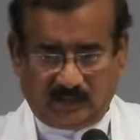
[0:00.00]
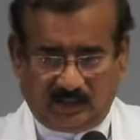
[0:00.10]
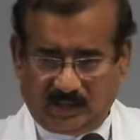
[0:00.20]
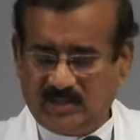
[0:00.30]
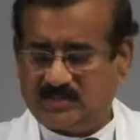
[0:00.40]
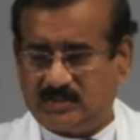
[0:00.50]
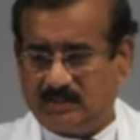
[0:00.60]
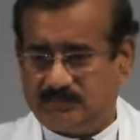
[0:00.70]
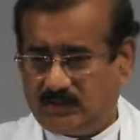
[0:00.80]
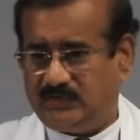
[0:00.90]
He nails it
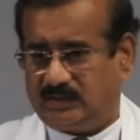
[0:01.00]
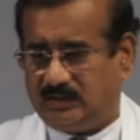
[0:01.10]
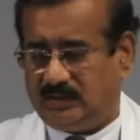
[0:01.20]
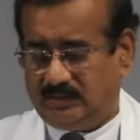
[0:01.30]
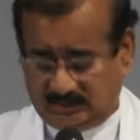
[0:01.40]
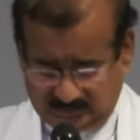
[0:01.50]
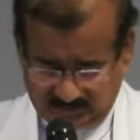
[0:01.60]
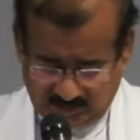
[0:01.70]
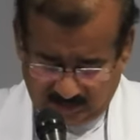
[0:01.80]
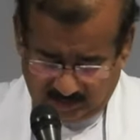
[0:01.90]
in perfectly
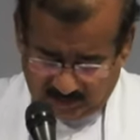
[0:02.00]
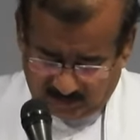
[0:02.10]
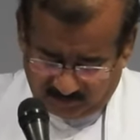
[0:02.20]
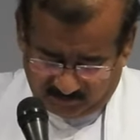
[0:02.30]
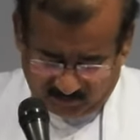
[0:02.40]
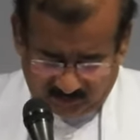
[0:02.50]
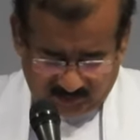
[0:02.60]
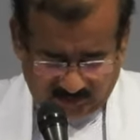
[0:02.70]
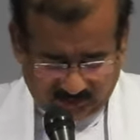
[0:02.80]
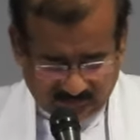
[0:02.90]
and
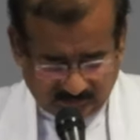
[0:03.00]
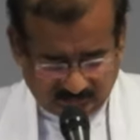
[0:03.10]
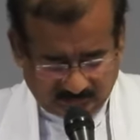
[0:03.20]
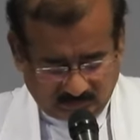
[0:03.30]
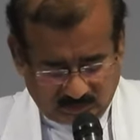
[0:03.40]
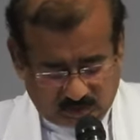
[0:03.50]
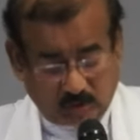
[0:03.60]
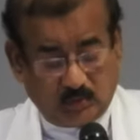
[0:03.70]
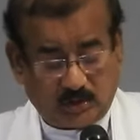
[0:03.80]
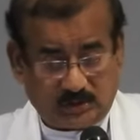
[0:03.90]
firmly.
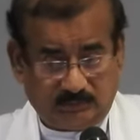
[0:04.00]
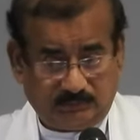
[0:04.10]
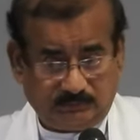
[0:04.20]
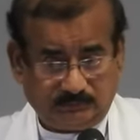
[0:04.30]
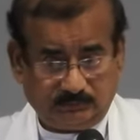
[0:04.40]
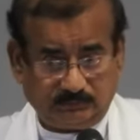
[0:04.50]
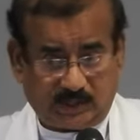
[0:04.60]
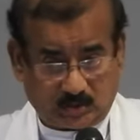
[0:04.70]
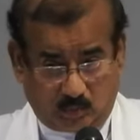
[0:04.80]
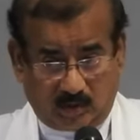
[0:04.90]
True worship
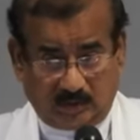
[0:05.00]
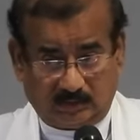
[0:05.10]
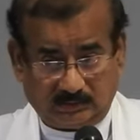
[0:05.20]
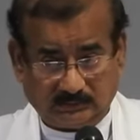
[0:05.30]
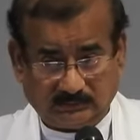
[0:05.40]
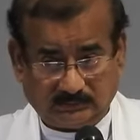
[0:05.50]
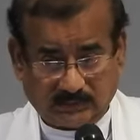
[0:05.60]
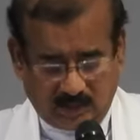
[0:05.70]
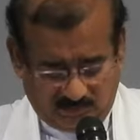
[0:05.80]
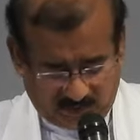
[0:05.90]
is one
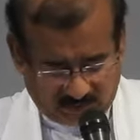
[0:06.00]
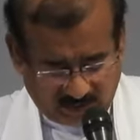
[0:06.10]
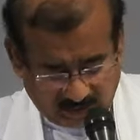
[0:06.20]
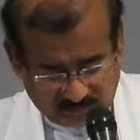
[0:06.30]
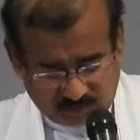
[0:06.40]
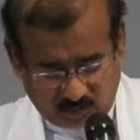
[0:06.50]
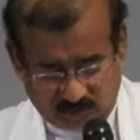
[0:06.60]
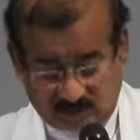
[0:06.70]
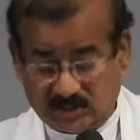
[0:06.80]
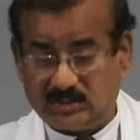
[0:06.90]
which helps you
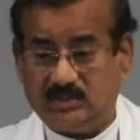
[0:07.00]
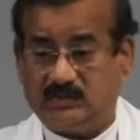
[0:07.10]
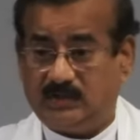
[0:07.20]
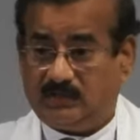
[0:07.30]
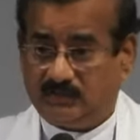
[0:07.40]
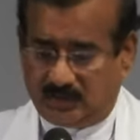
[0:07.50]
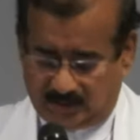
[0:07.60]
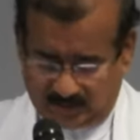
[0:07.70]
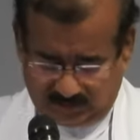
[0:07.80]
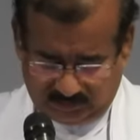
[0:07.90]
to discern the will of
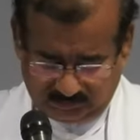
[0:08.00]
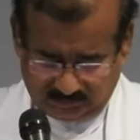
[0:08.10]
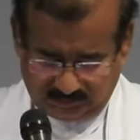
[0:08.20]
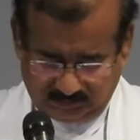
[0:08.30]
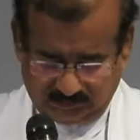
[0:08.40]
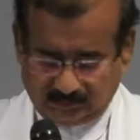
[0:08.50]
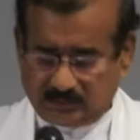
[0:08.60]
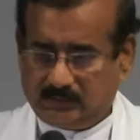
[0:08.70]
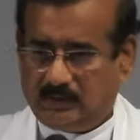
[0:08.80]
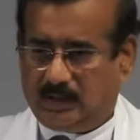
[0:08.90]
God
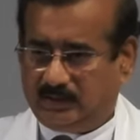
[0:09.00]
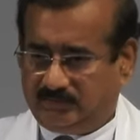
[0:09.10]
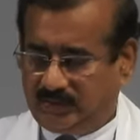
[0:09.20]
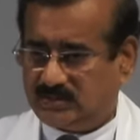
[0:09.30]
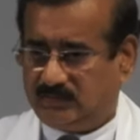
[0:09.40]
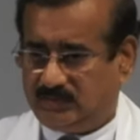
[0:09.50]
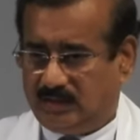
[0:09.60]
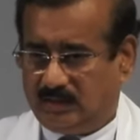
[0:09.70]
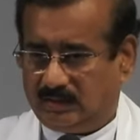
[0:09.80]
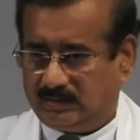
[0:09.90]
and the ways of
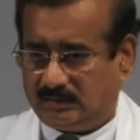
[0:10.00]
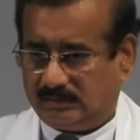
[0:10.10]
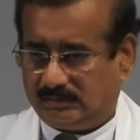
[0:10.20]
God.